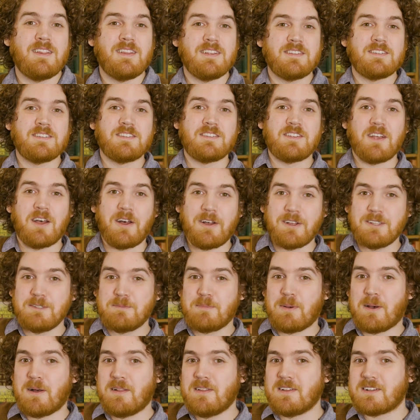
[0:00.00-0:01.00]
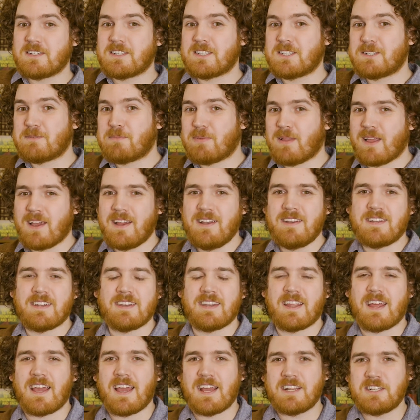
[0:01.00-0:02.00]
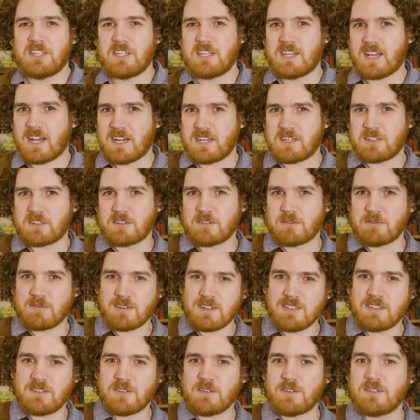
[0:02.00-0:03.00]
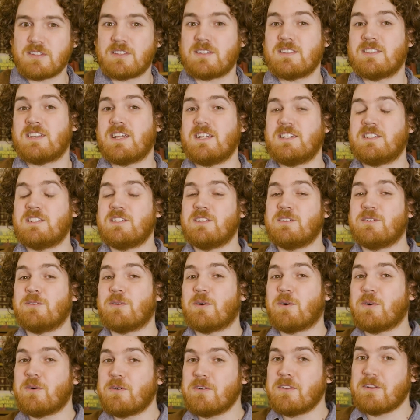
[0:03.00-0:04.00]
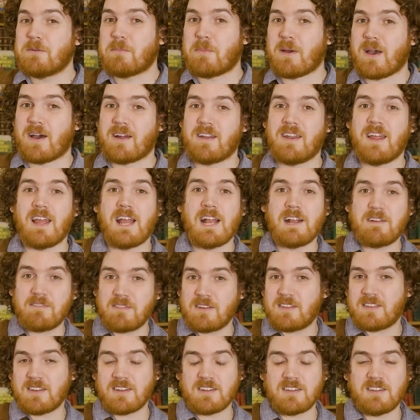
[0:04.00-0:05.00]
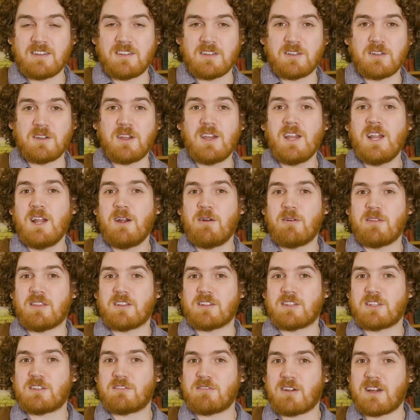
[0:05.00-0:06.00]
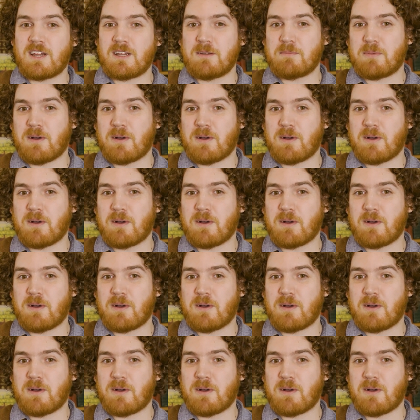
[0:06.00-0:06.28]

This is Auspol Explained, an educational resource teaching you all about everything to do with Australian